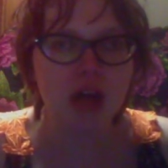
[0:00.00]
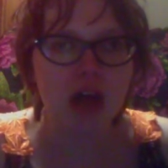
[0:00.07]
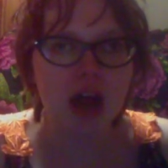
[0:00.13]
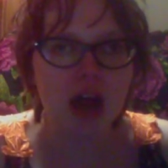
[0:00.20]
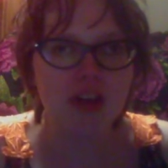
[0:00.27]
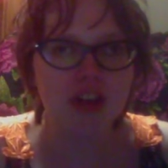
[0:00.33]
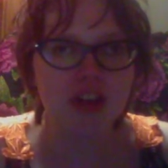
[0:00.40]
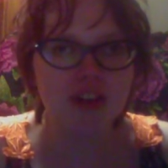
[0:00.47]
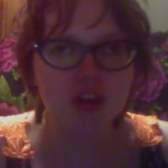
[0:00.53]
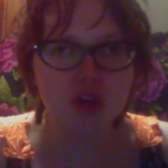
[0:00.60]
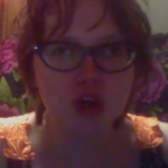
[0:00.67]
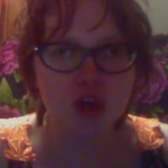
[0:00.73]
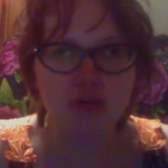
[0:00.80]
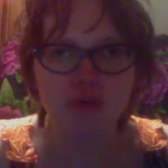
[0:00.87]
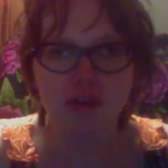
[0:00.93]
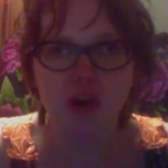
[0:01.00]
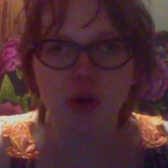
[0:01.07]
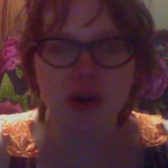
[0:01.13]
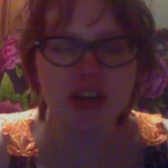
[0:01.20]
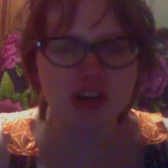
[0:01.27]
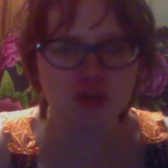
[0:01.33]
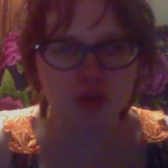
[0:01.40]
I think she's a
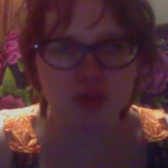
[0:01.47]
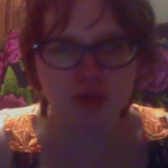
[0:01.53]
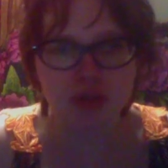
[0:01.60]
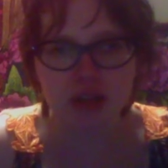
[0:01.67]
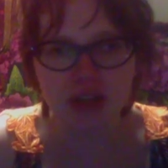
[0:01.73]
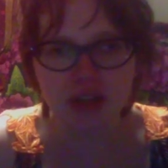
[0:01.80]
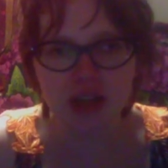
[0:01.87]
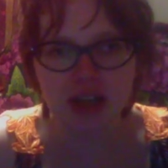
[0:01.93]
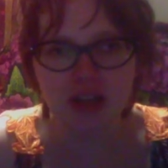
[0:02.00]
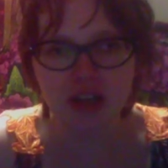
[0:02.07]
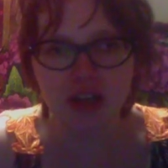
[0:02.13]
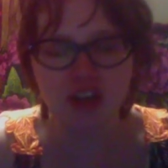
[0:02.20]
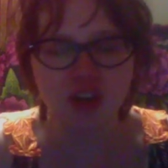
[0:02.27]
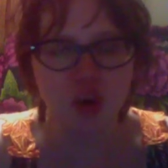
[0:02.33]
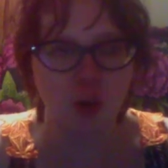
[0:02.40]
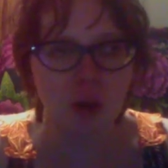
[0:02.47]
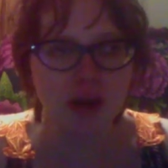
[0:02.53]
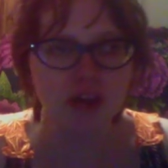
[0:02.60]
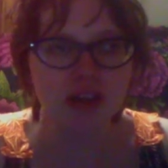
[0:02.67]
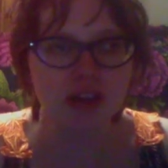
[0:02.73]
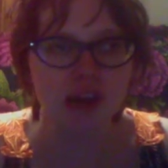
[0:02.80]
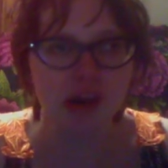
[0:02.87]
very interesting and
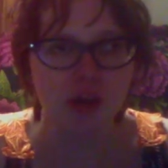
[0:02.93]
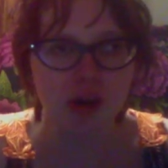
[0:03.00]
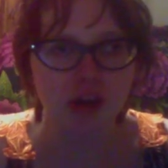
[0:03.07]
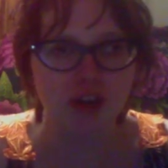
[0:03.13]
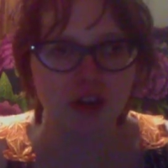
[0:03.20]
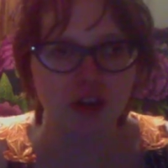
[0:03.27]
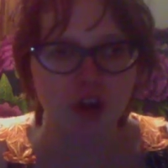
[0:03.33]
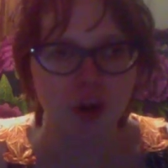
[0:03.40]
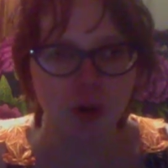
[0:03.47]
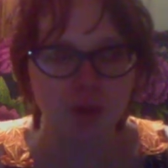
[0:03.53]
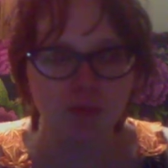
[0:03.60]
underrated character.